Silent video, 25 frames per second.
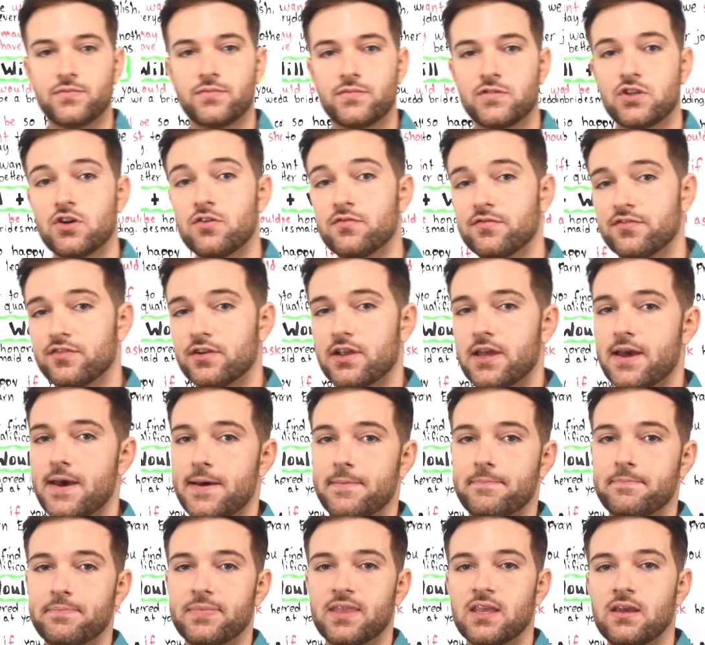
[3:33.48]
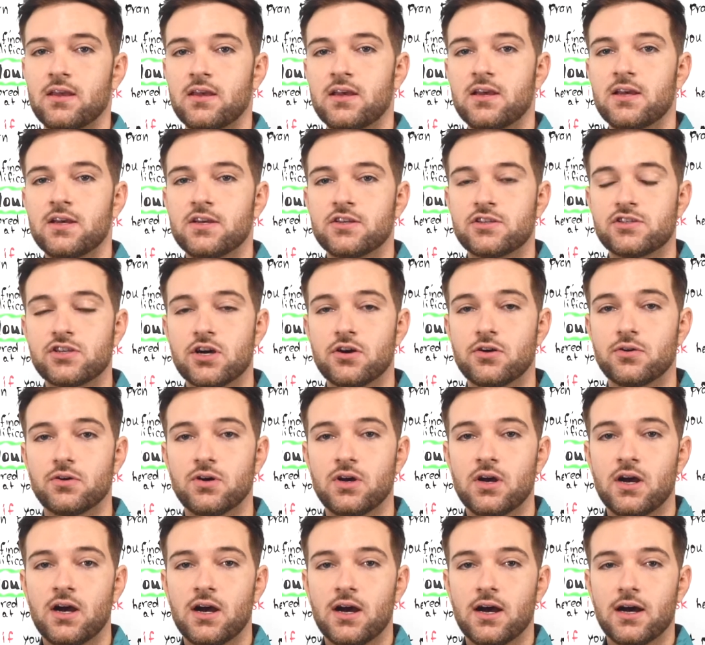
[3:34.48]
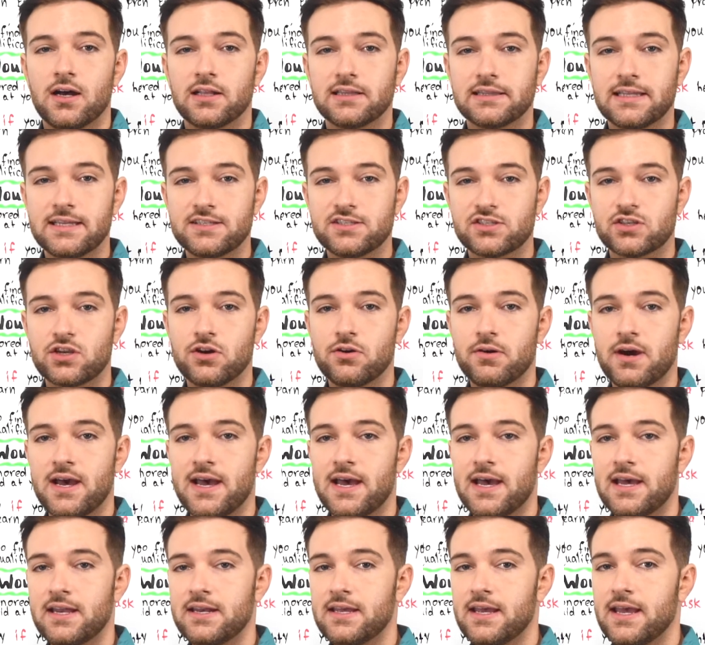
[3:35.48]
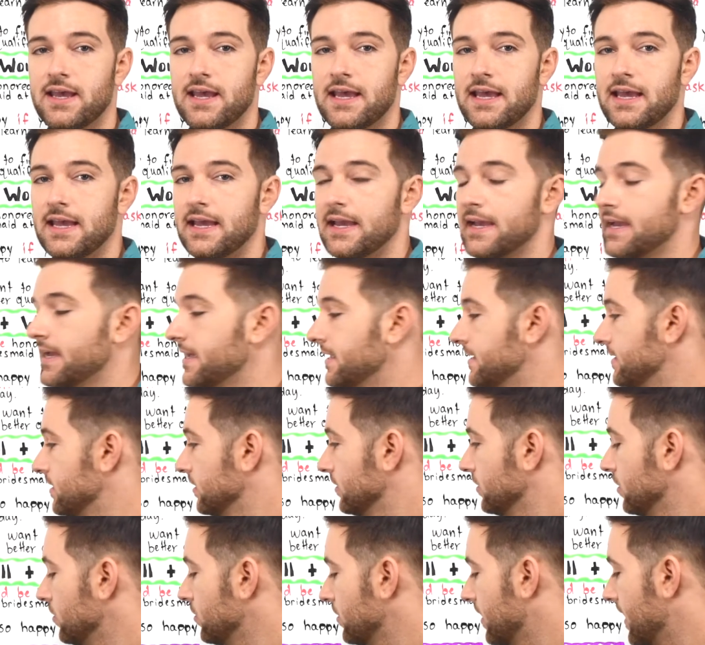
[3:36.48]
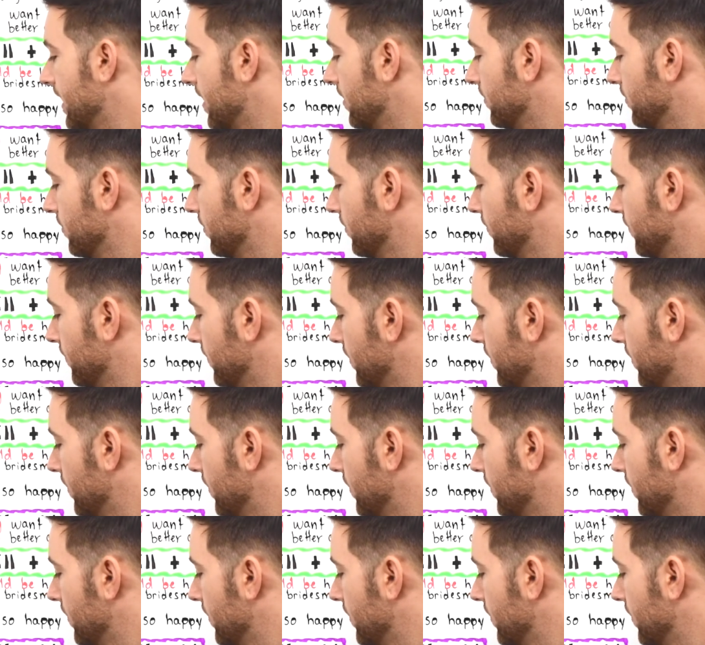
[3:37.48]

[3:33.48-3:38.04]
Don't forget. So let's go ahead and look at,